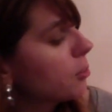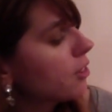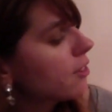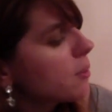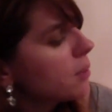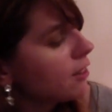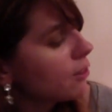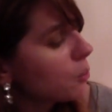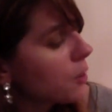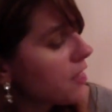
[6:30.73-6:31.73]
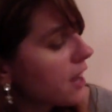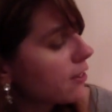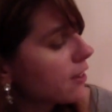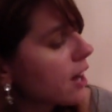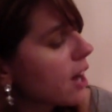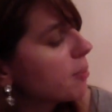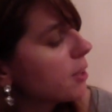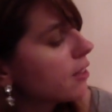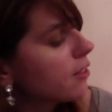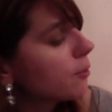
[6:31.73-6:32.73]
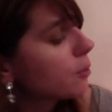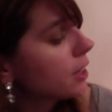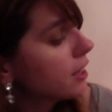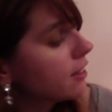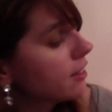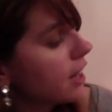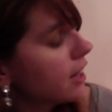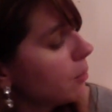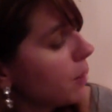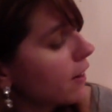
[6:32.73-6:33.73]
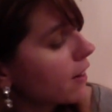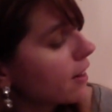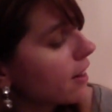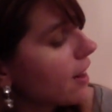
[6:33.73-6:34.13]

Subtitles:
but it's limited to 1,000 copies for England and America,